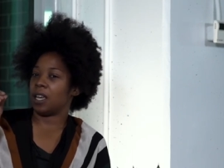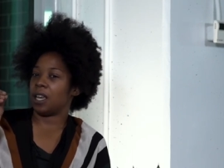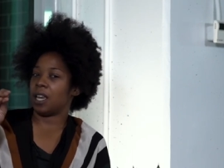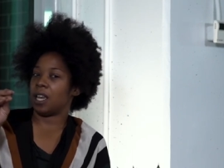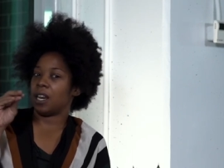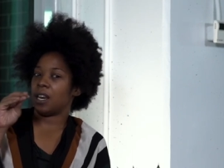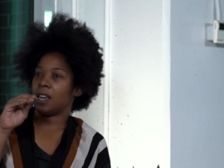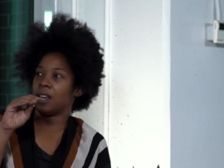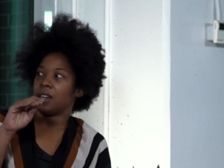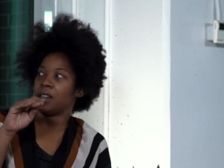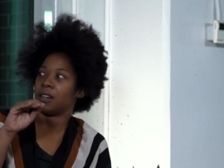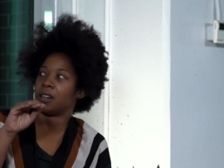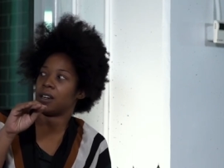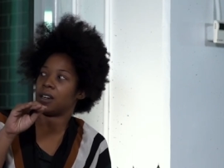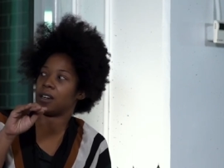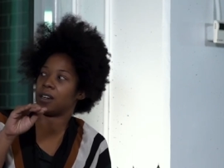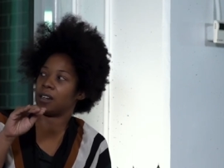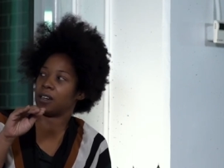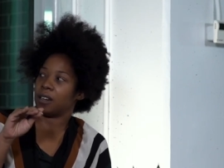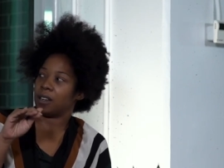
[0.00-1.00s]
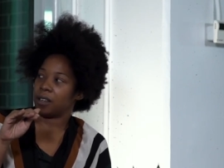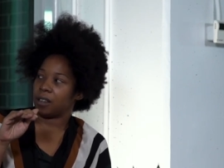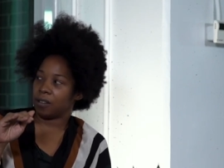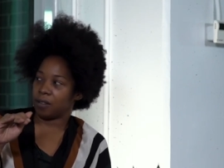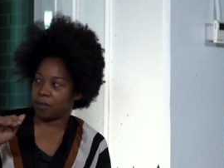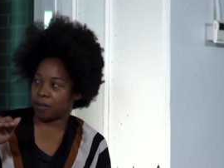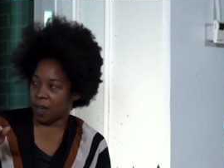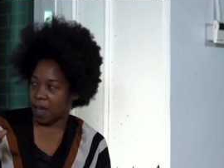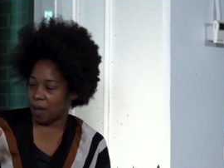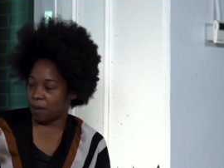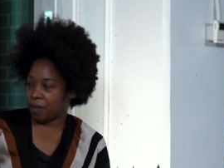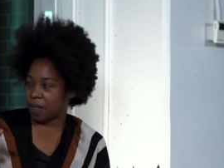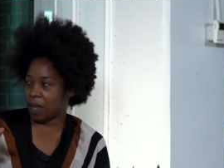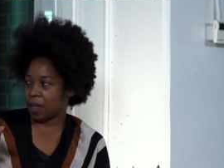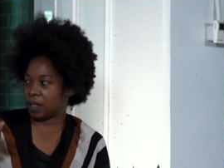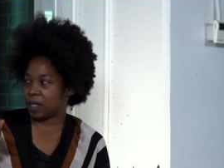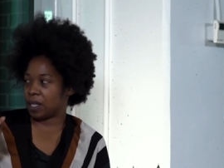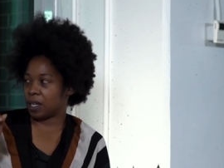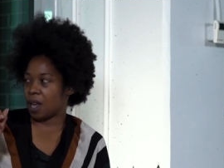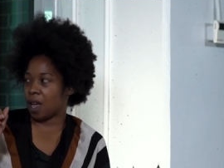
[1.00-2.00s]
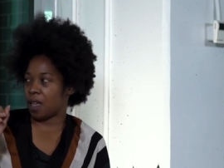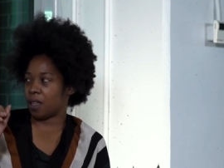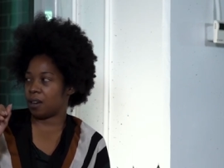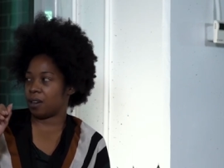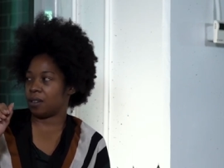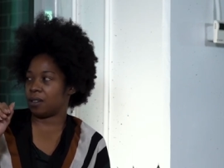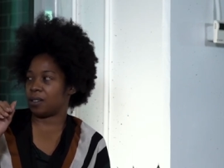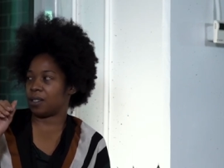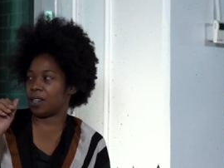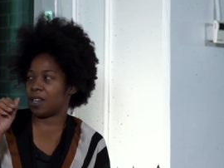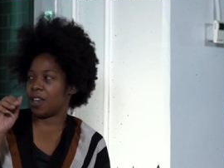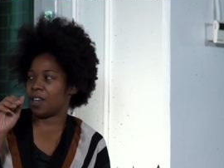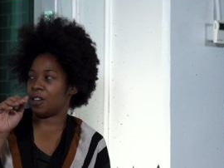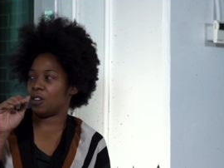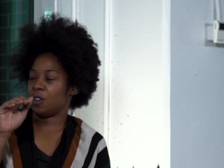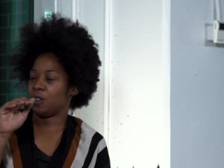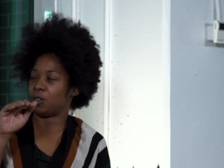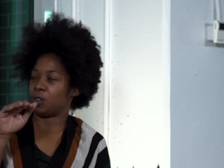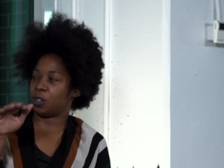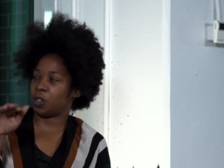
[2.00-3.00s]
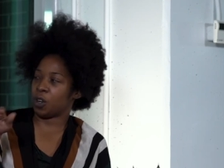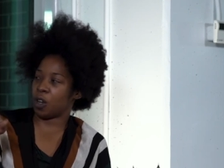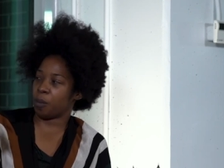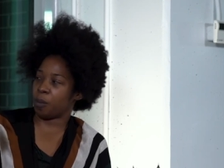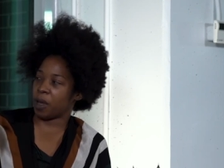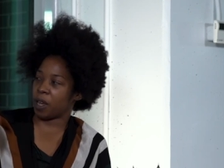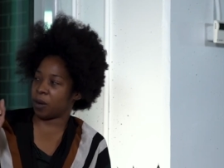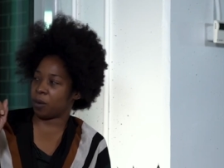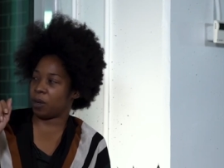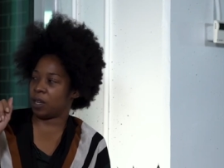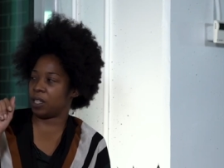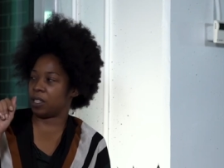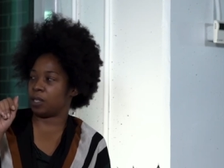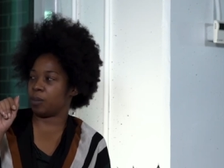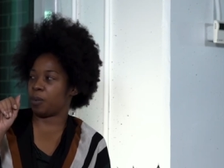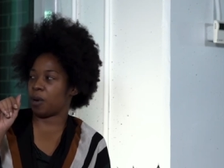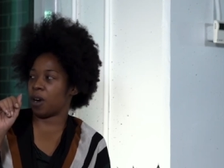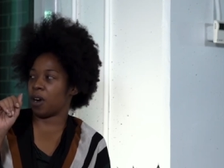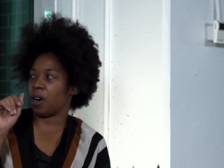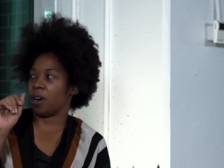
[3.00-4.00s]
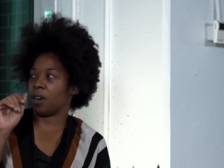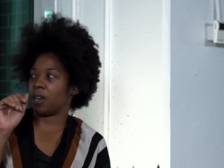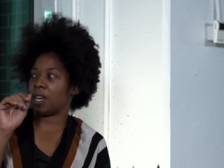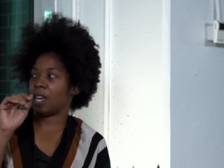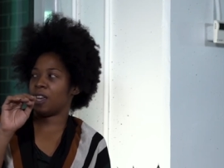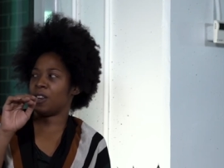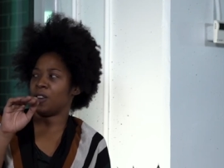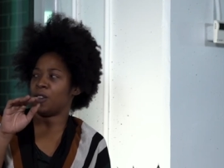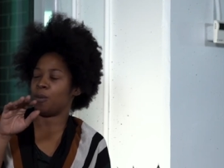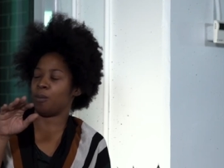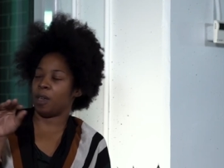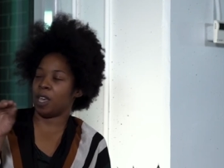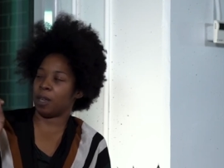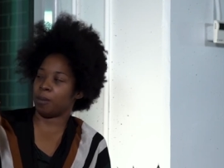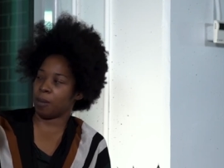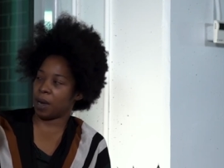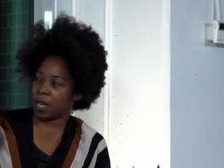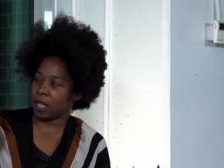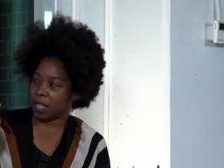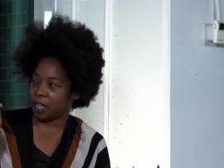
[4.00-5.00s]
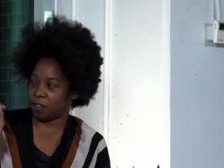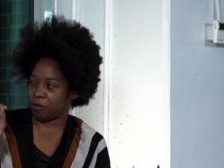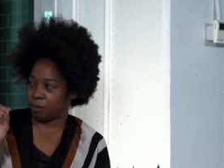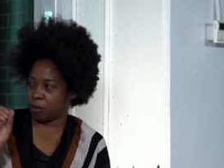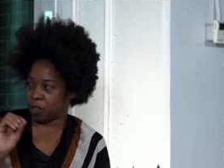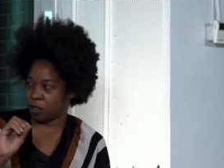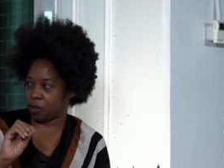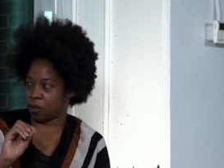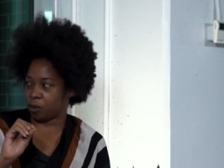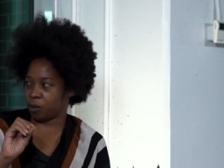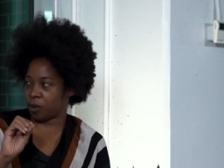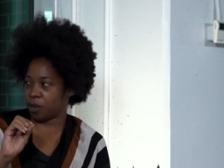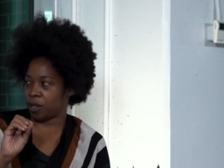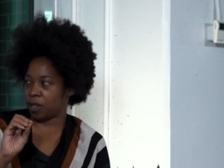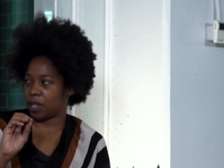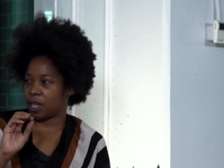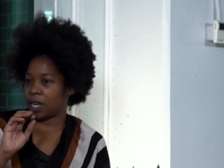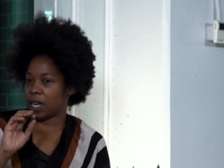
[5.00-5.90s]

in under $5,000 and you show up at Queen's Park and you make my life miserable,